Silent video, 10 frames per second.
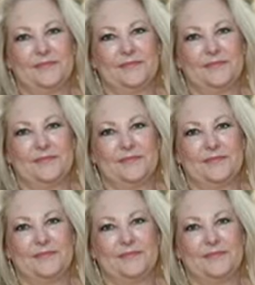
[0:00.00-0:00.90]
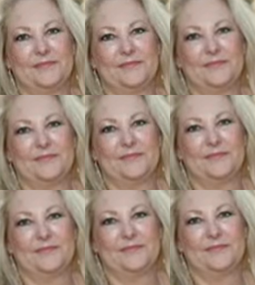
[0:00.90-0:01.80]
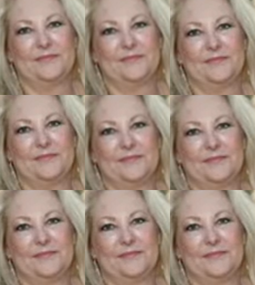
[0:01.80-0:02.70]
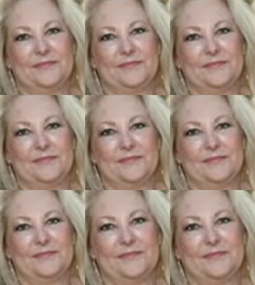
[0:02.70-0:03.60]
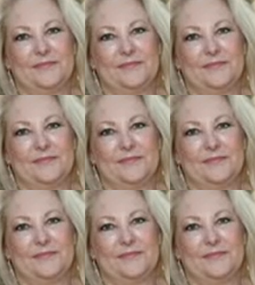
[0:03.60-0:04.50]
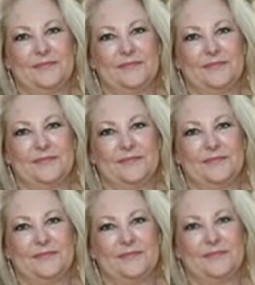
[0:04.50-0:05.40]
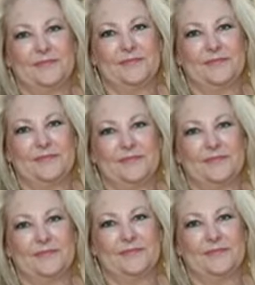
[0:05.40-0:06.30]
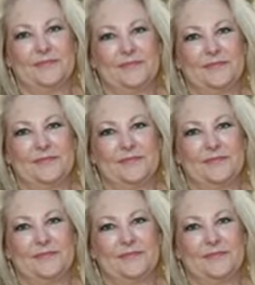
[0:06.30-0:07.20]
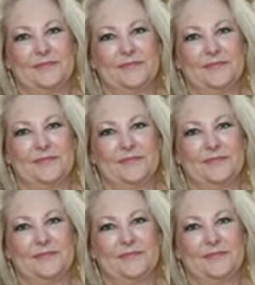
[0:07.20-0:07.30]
[no speech]